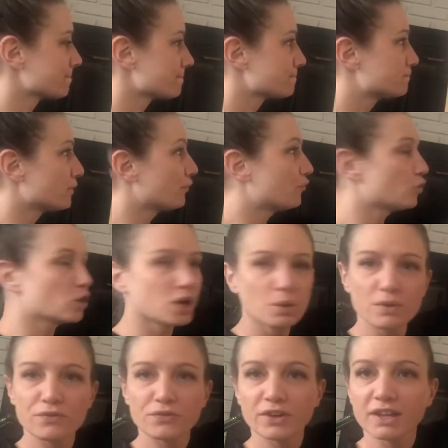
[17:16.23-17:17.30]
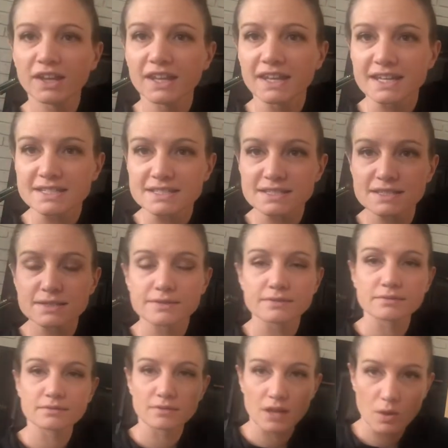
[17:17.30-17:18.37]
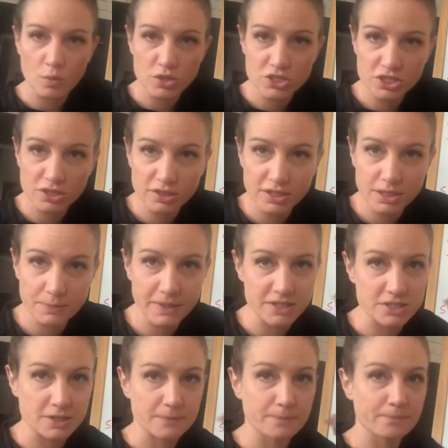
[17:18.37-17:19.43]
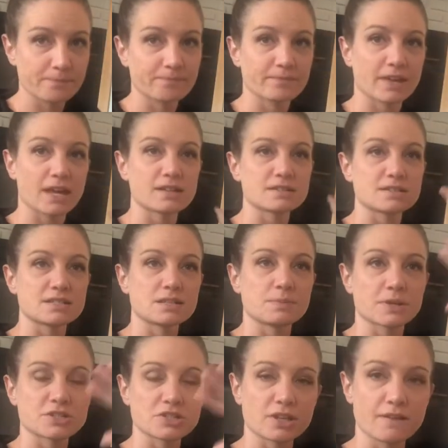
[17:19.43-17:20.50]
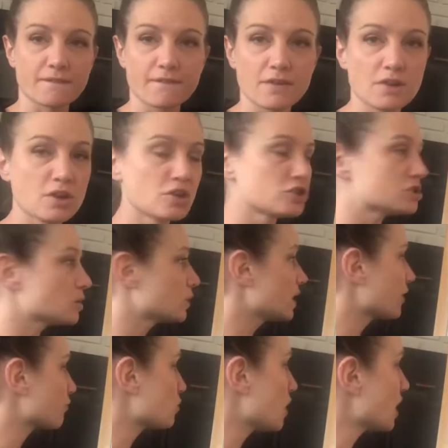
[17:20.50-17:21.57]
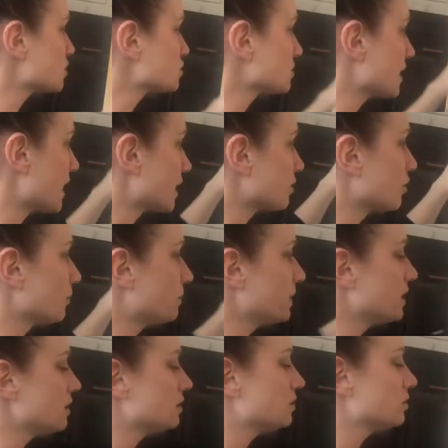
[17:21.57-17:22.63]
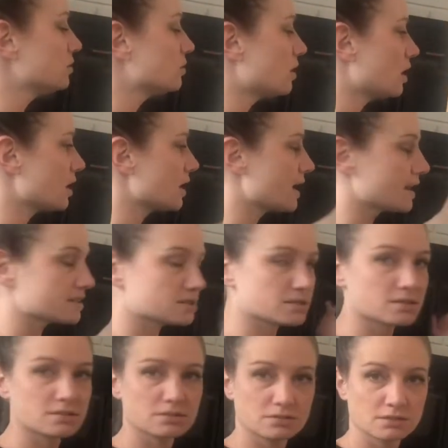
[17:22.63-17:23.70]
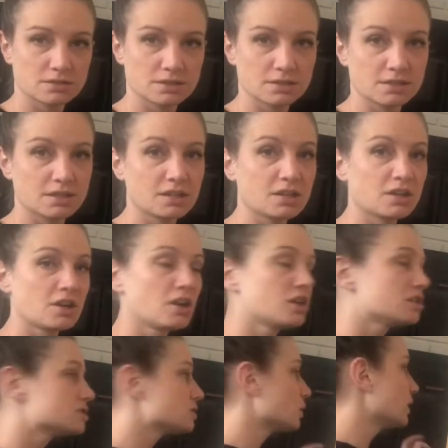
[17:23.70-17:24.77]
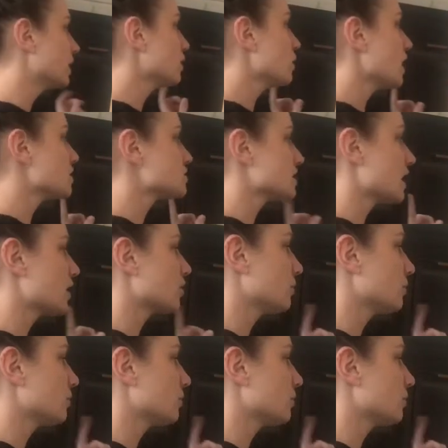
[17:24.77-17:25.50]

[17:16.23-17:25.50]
before we fill in this, I want you to look at the picture. Okay, you see the picture there? So we have quadrilateral PQRS. So in quadrilateral